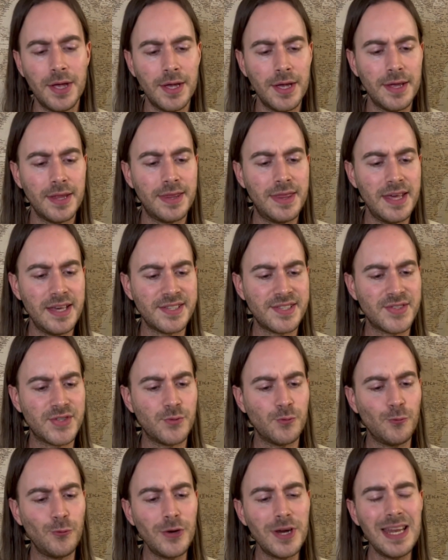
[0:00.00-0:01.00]
this
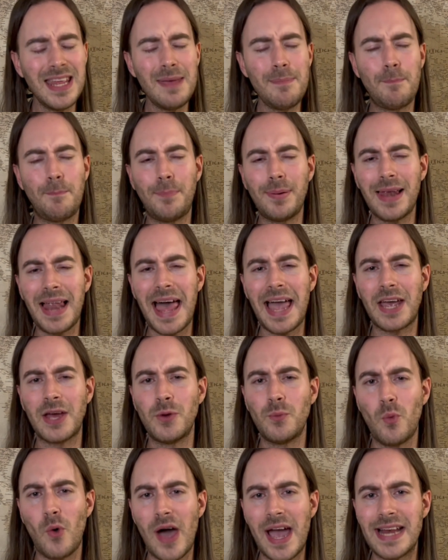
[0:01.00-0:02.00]
really black and
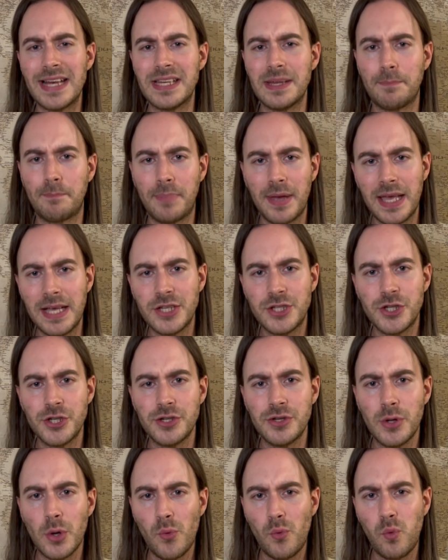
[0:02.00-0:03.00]
white
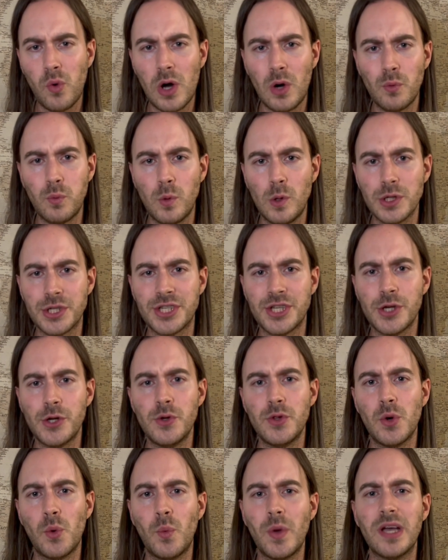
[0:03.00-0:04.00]
depiction of World War II
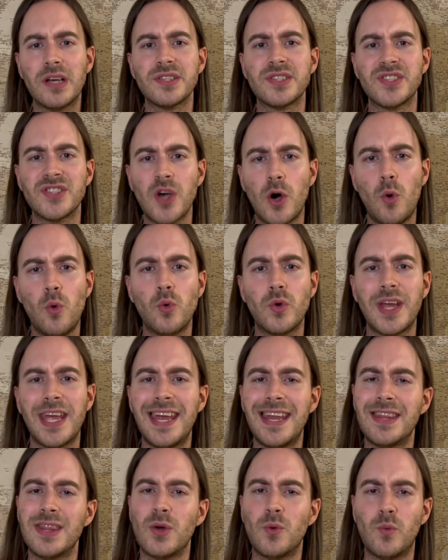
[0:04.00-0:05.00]
that we are sold
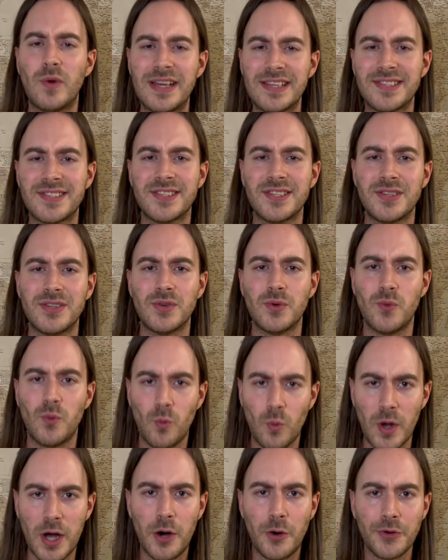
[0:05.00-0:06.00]
in the Western
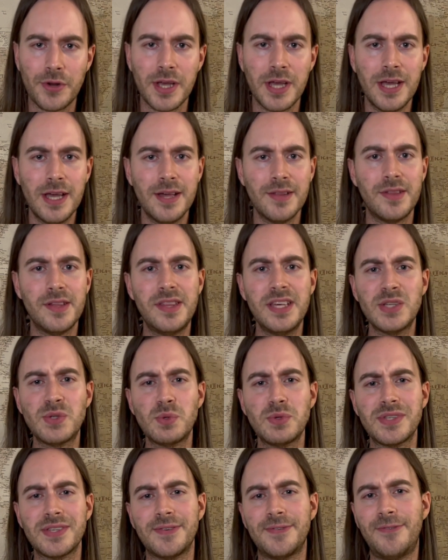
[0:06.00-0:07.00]
world. That this
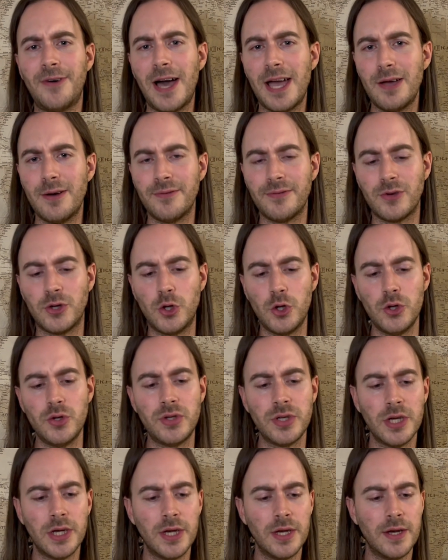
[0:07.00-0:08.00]
was a fight of good
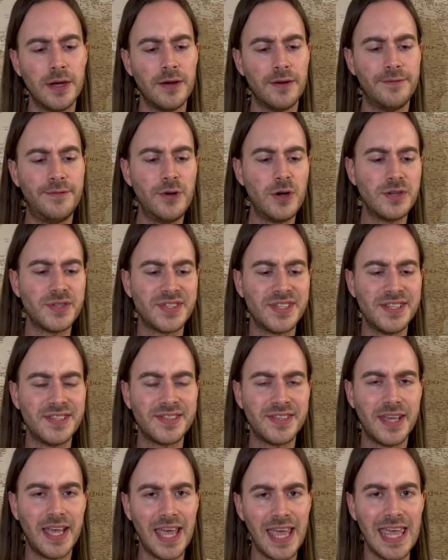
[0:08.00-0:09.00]

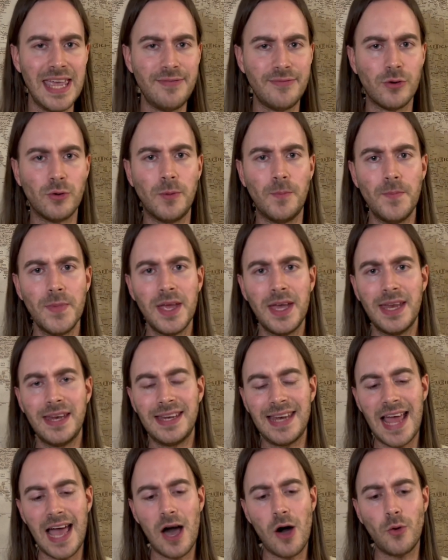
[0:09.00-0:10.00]
versus evil.
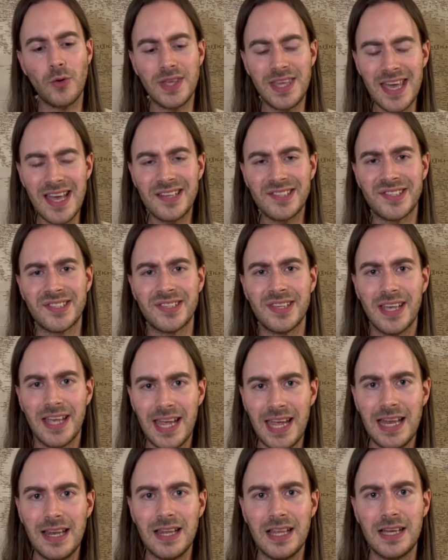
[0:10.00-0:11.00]
Now, yes,
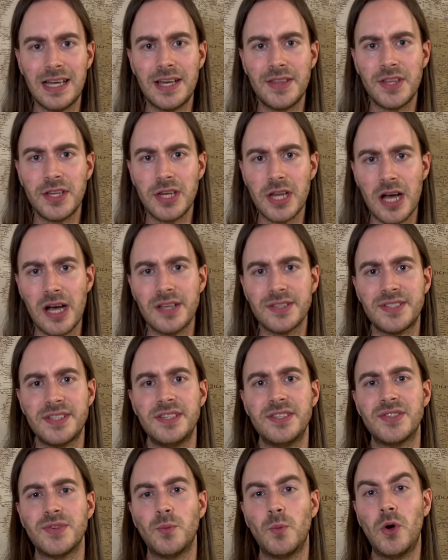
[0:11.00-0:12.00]
Hitler and the
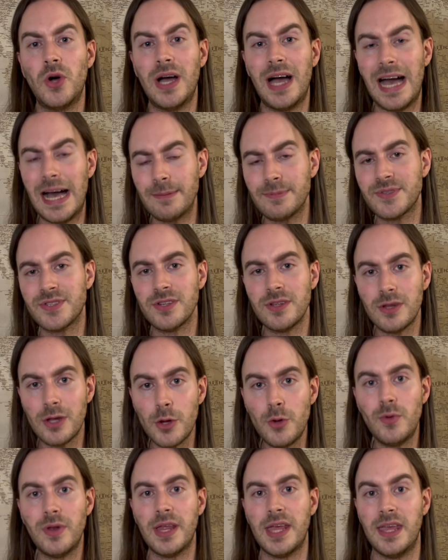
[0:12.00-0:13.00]
Nazis were
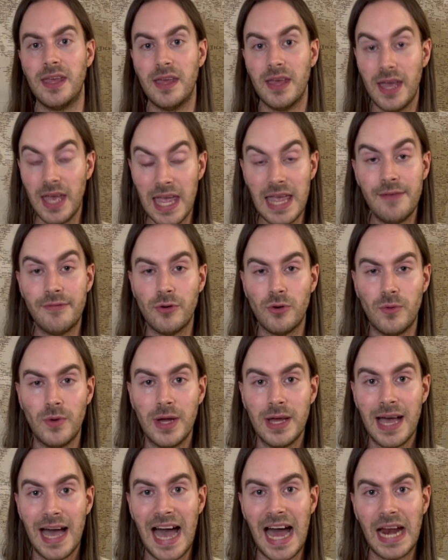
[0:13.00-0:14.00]
absolutely evil.
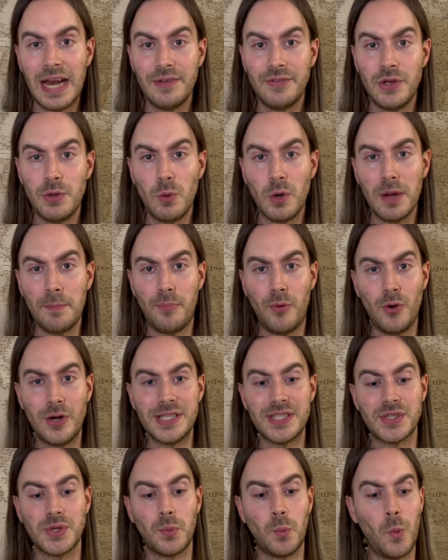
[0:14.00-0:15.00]
And if you want to
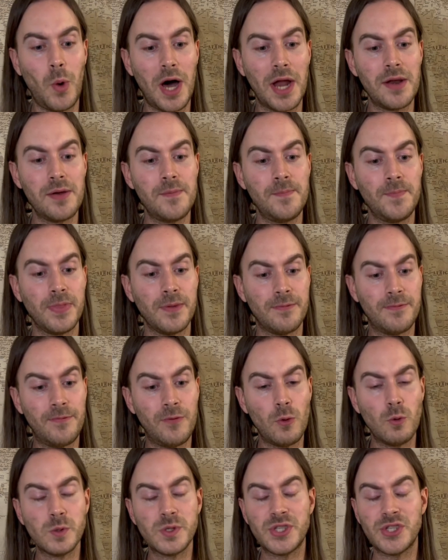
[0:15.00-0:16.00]
point to one
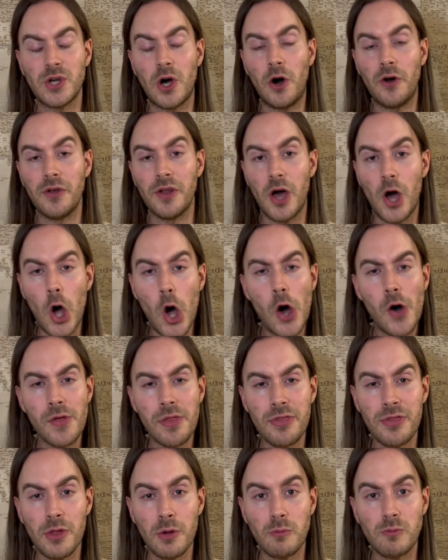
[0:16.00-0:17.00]
force on Earth
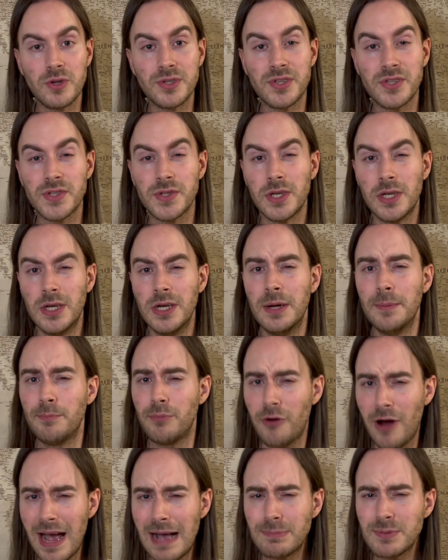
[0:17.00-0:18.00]
that was
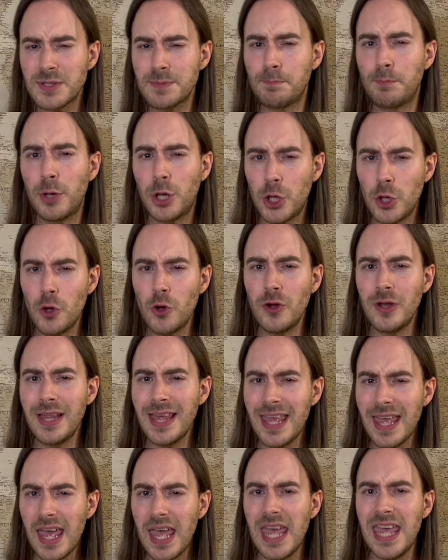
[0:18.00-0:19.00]
perhaps
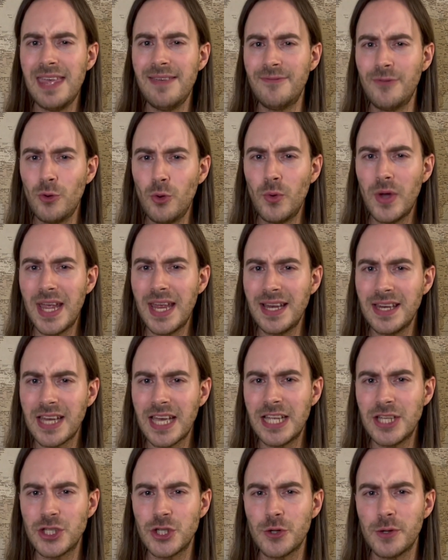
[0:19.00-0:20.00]
purely evil in
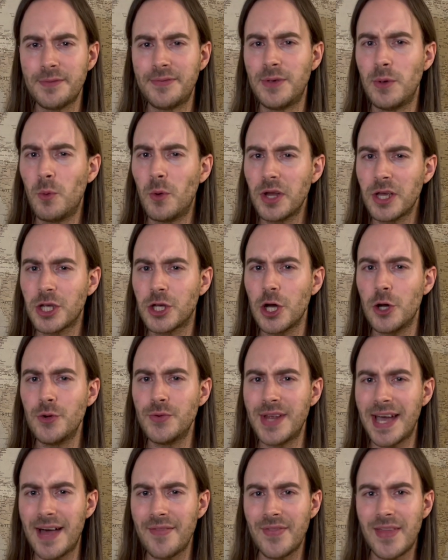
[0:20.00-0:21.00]
nature, if you want to go
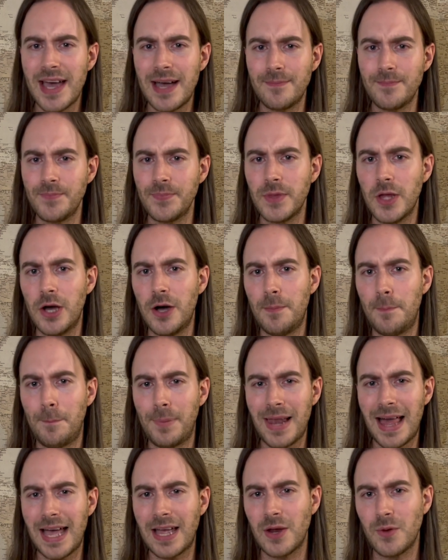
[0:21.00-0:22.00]
down that uh,
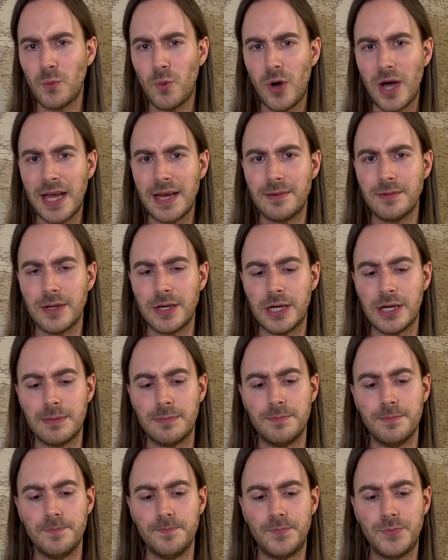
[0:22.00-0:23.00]
black and white
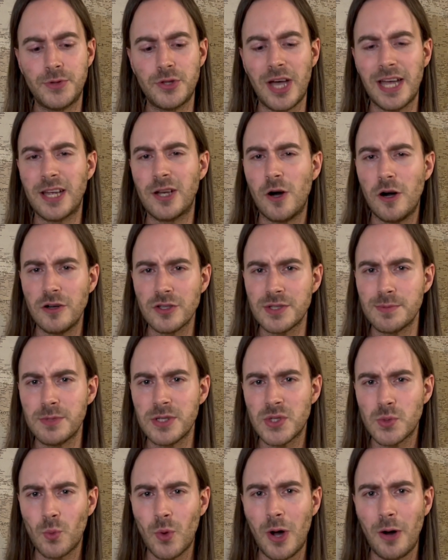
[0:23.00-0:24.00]
um,
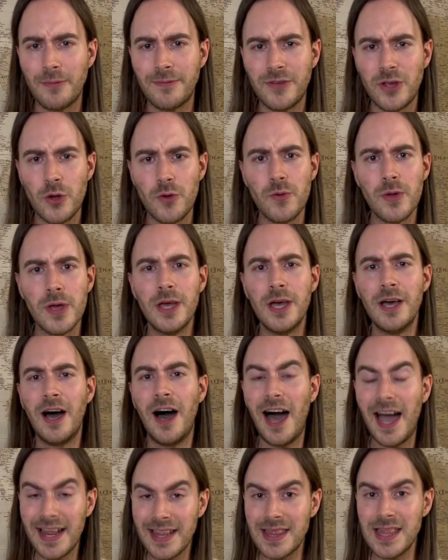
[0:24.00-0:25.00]
dichotomous worldview,
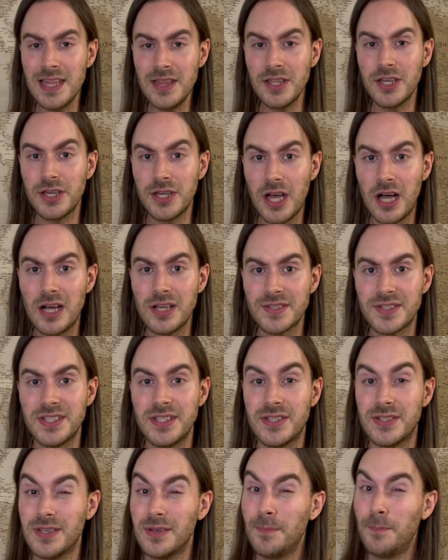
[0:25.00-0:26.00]
I think the
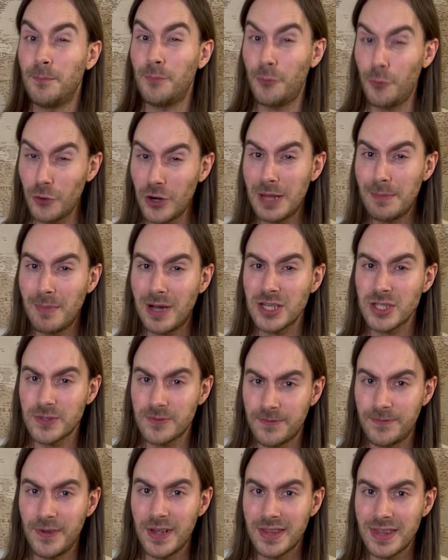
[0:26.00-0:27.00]
Nazis pretty much
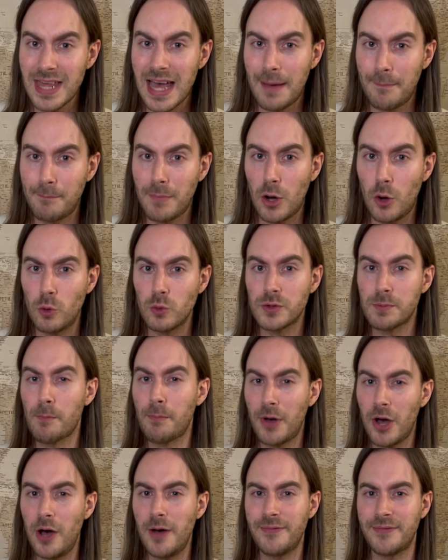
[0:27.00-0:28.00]
fit that mold
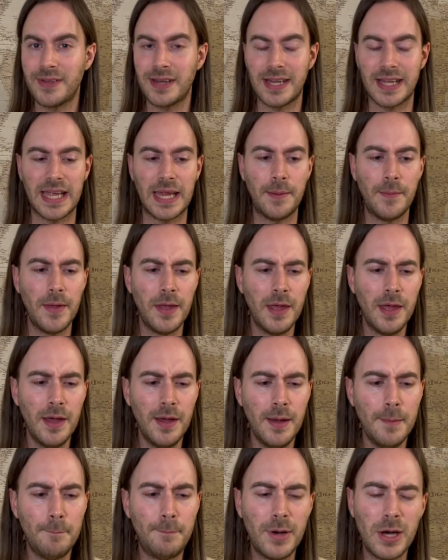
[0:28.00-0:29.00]
perfectly.
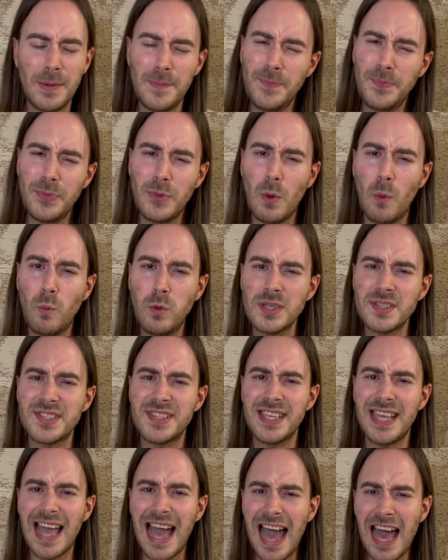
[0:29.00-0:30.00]
But was
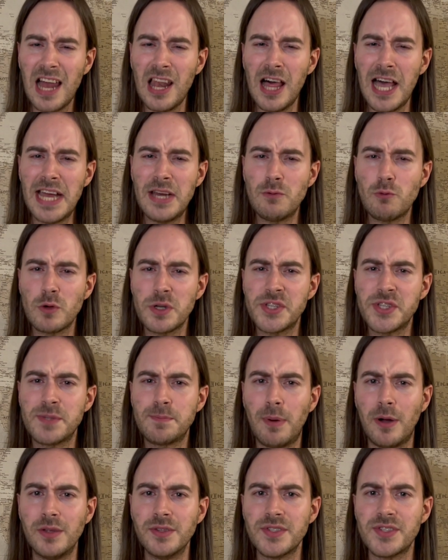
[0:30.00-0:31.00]
the Allied
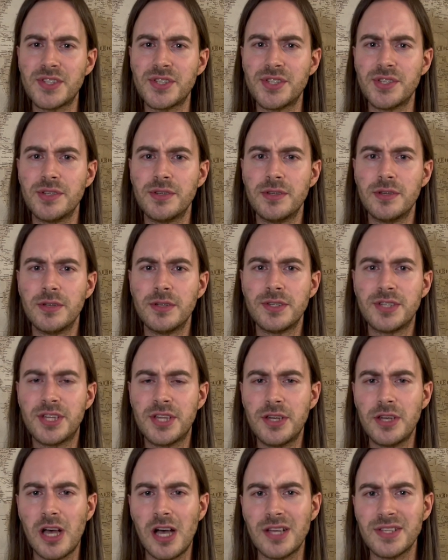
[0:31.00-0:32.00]
response to
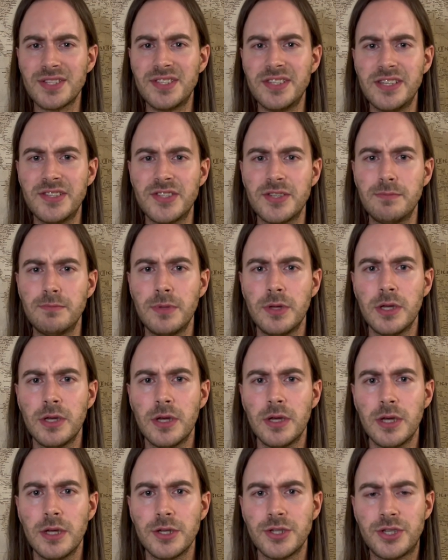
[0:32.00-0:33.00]
Nazism,
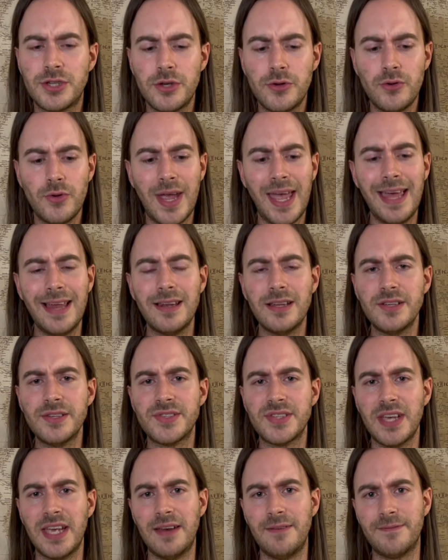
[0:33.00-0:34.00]
to Hitler's
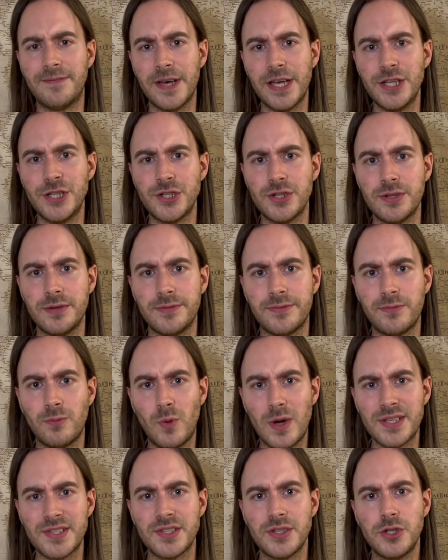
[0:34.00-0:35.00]
invasion of
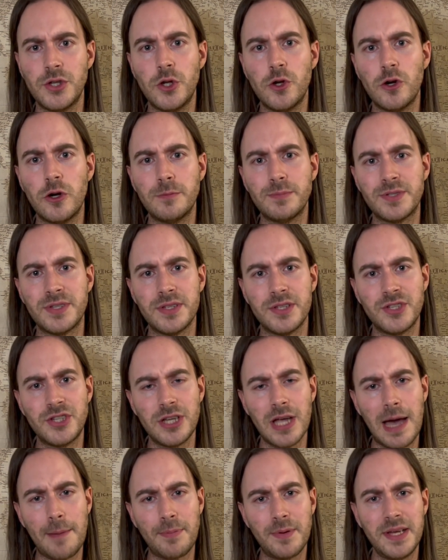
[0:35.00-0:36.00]
Western Europe, to the
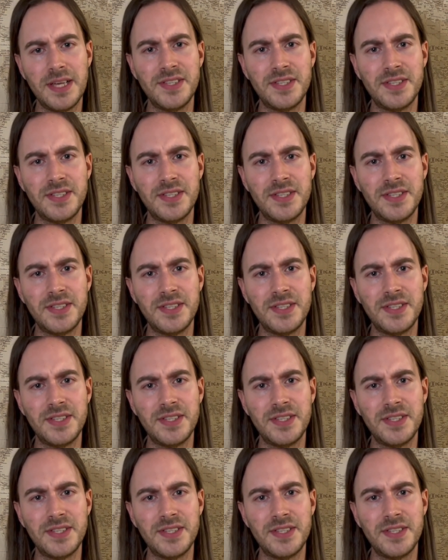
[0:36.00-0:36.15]
Japanese